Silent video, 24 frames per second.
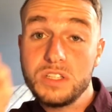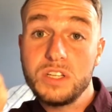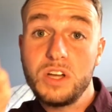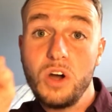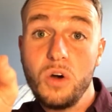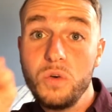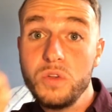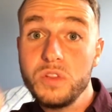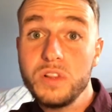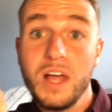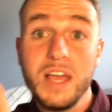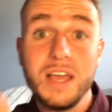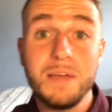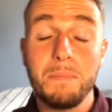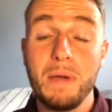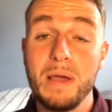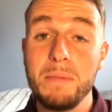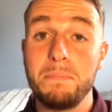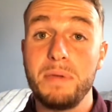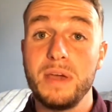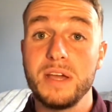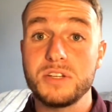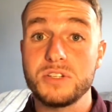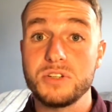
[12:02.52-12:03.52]
go and like my
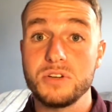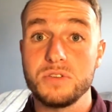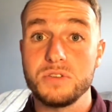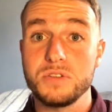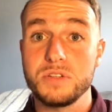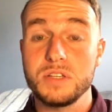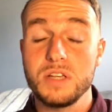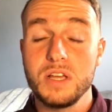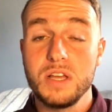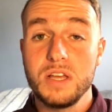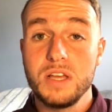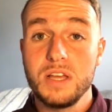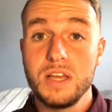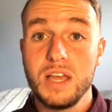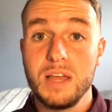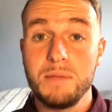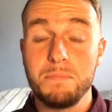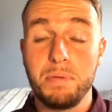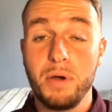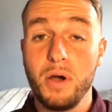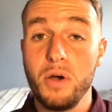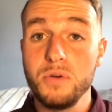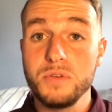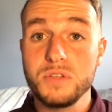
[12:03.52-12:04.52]
pictures
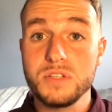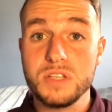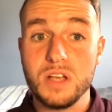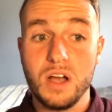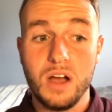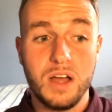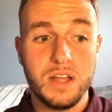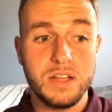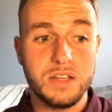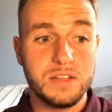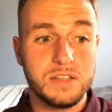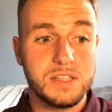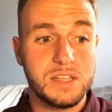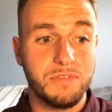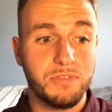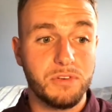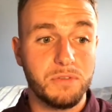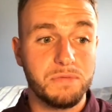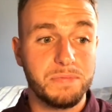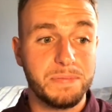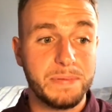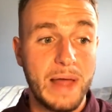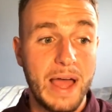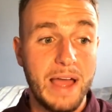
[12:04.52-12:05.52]
and posts on
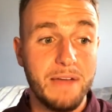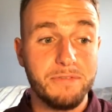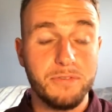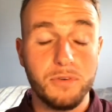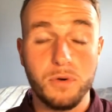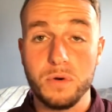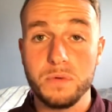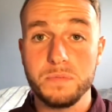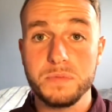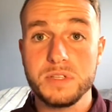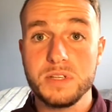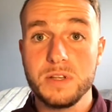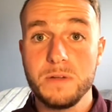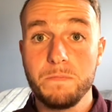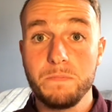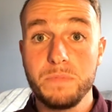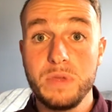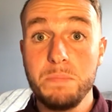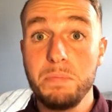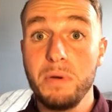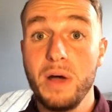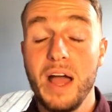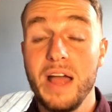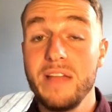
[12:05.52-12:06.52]
different platforms.
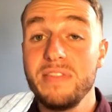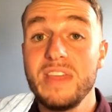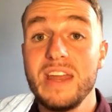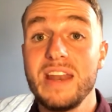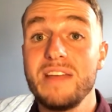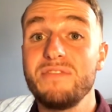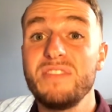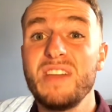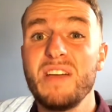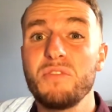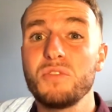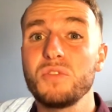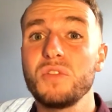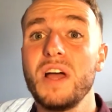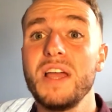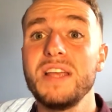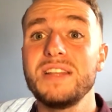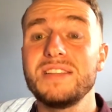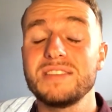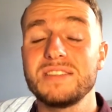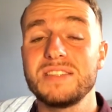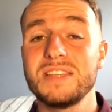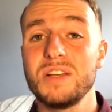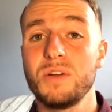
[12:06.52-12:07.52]
People that have never
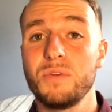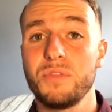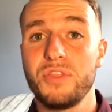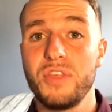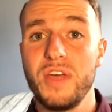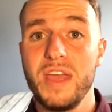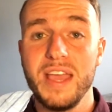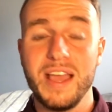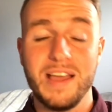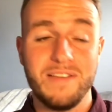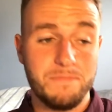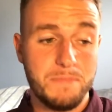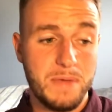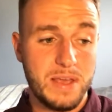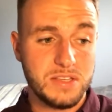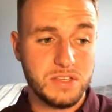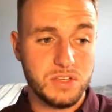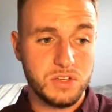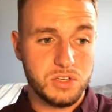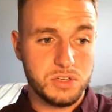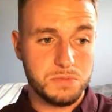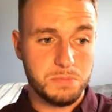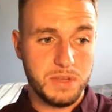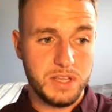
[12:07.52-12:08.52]
liked a single thing have
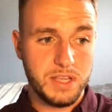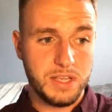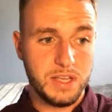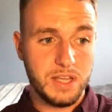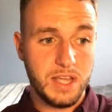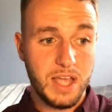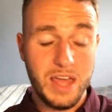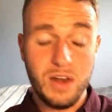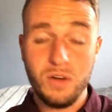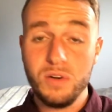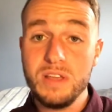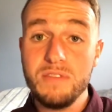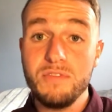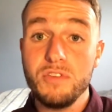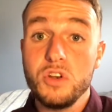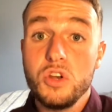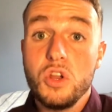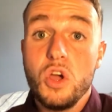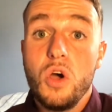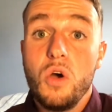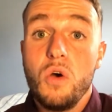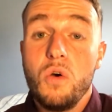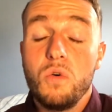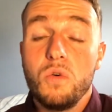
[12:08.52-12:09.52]
messaged me. I didn't even
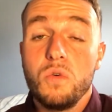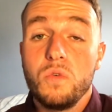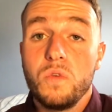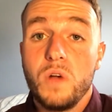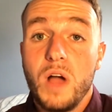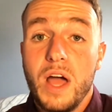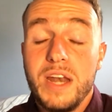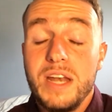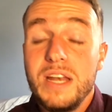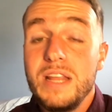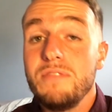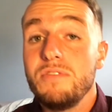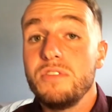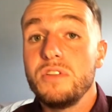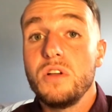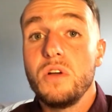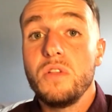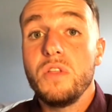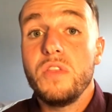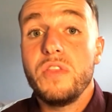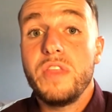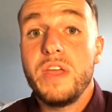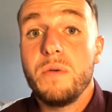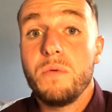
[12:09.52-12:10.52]
know
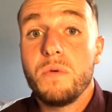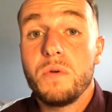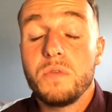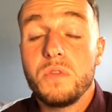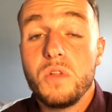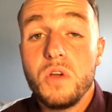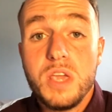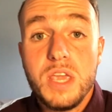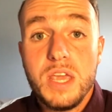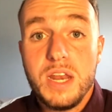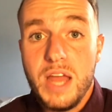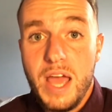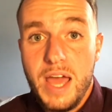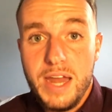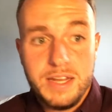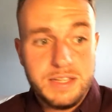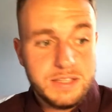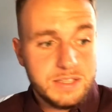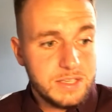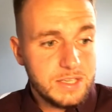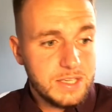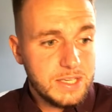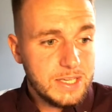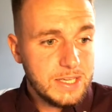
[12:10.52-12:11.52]
that they were looking at
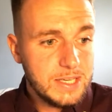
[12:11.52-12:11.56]
it.